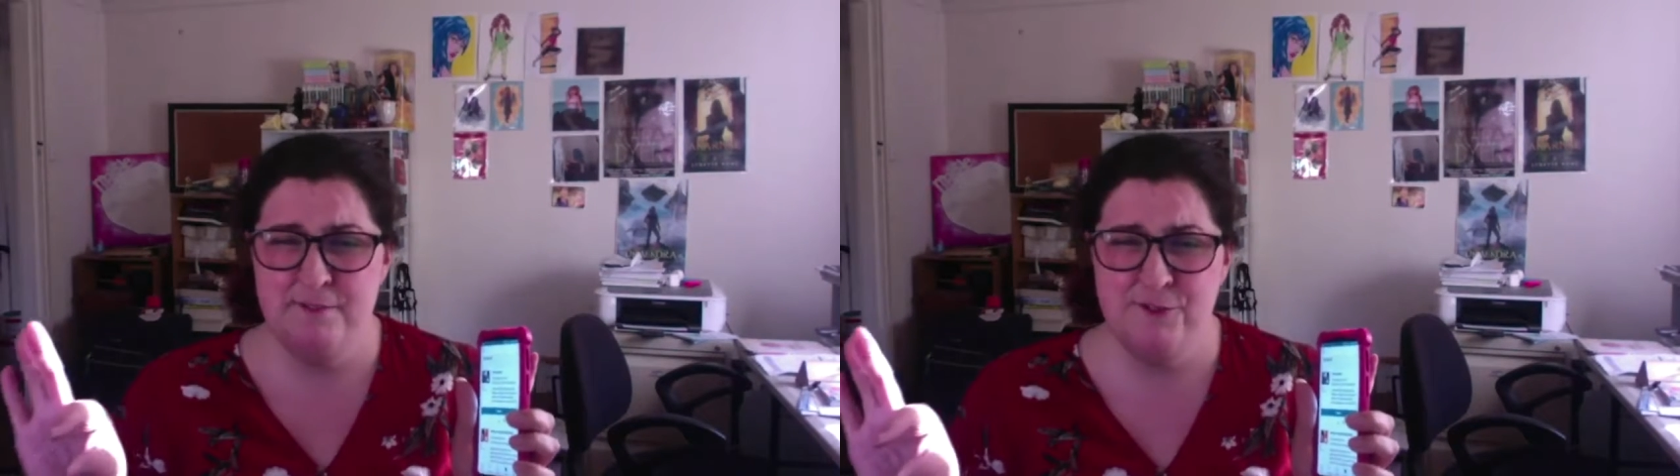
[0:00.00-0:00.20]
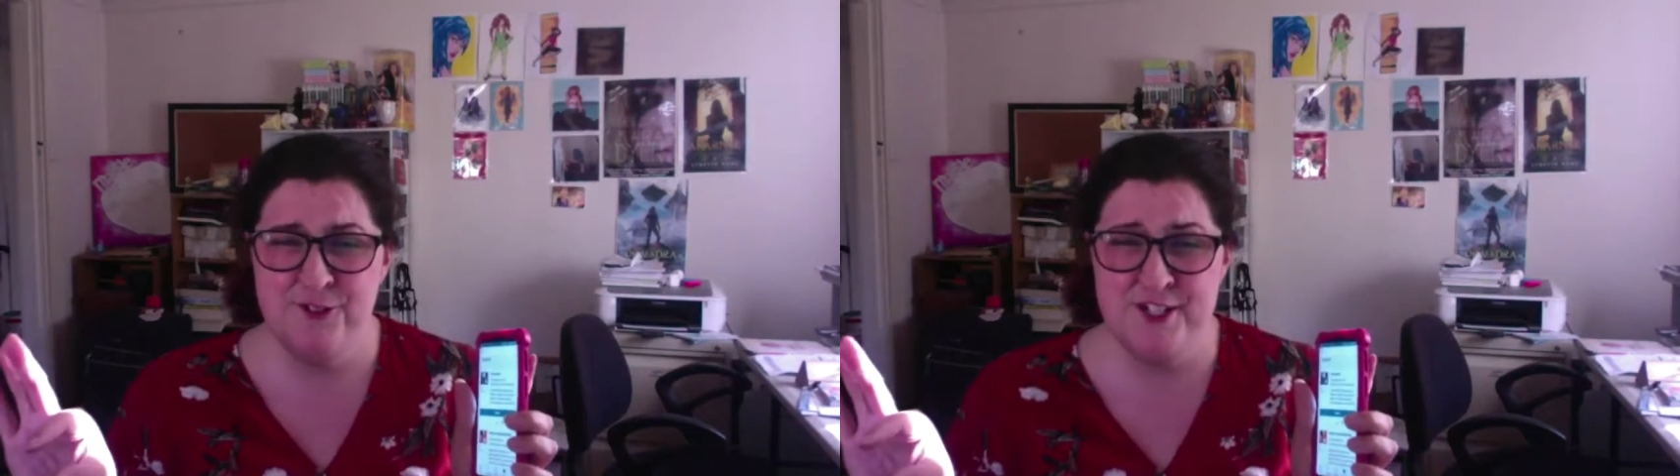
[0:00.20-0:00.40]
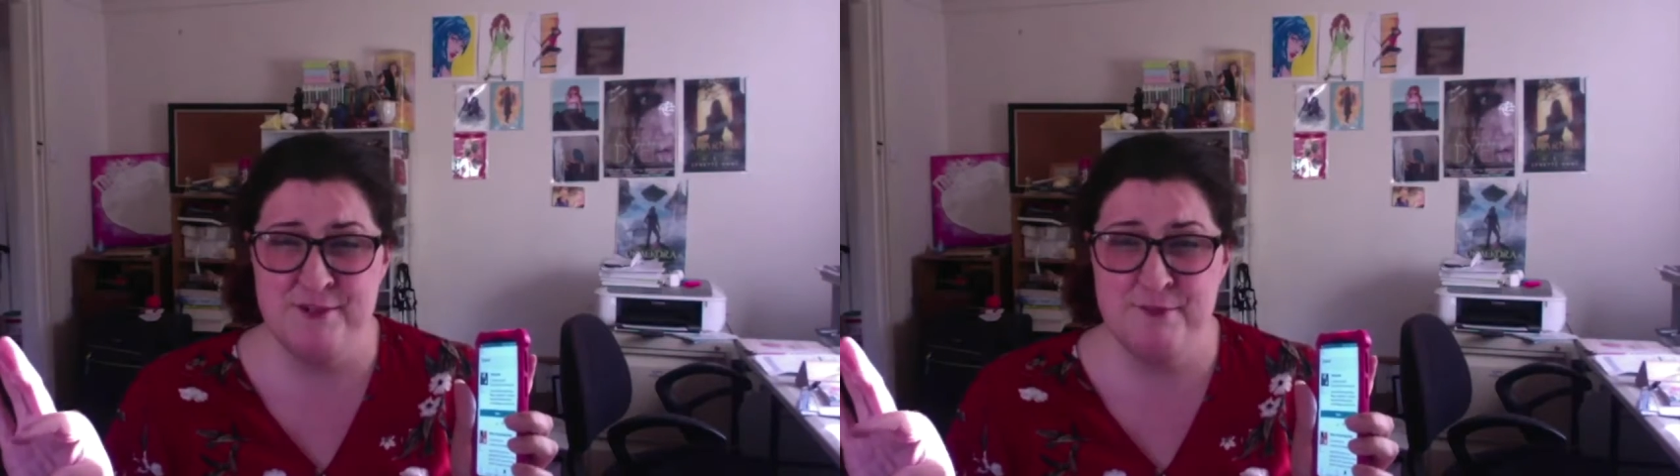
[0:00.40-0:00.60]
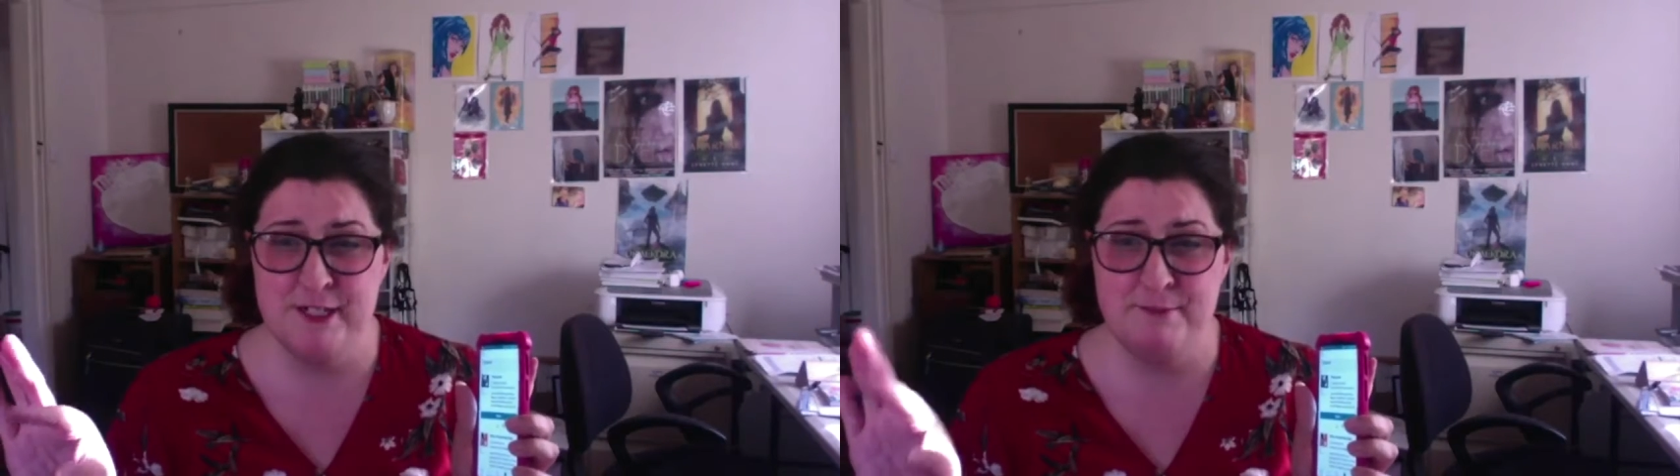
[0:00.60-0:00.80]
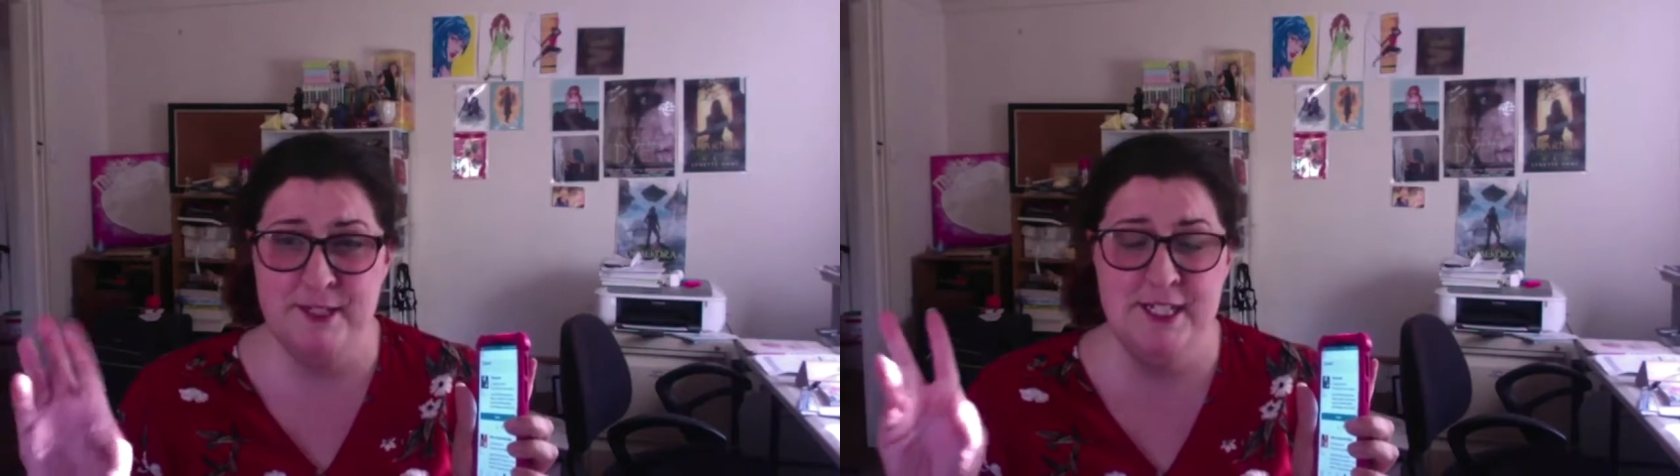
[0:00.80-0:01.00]
forced, in my
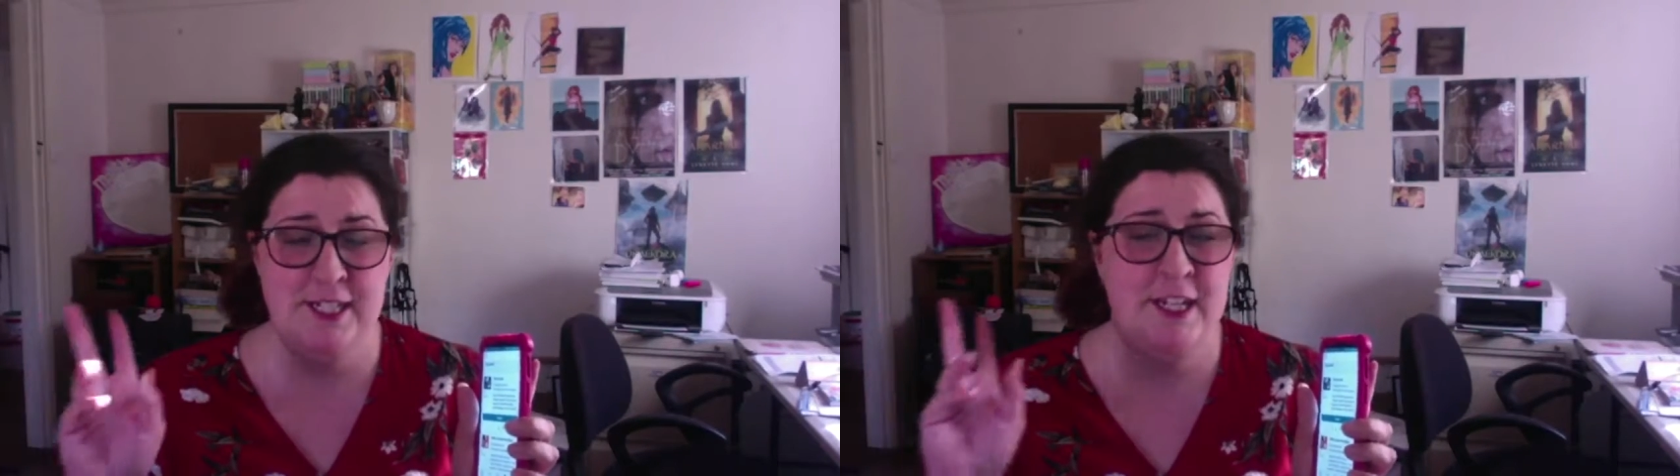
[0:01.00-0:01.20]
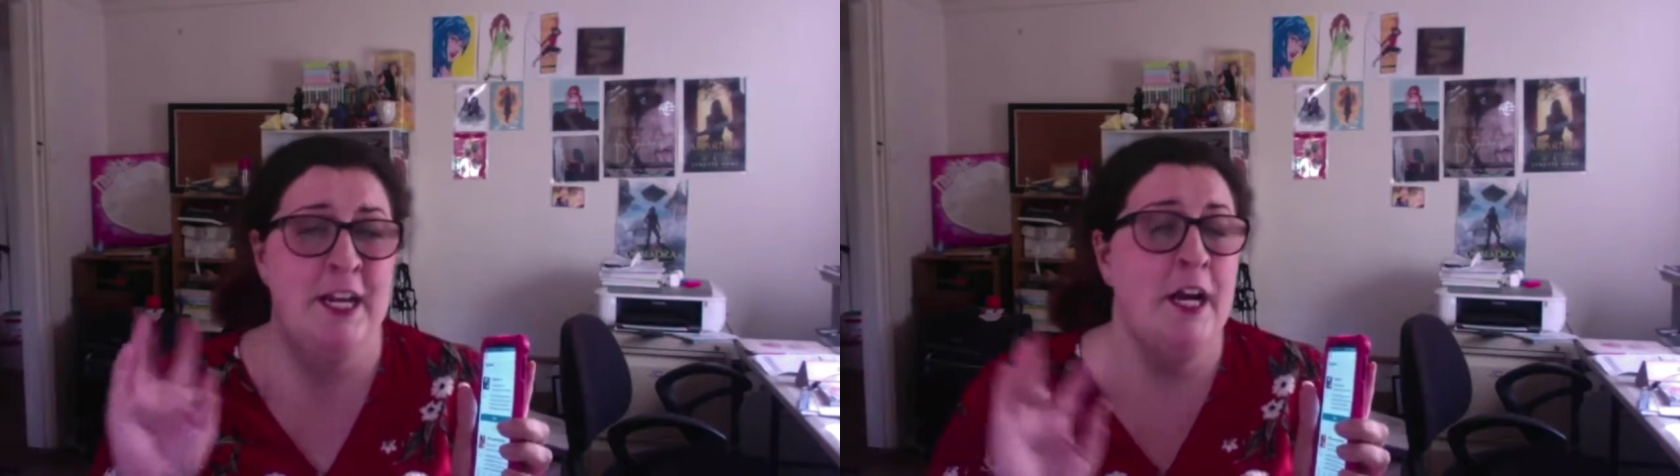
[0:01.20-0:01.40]
opinion,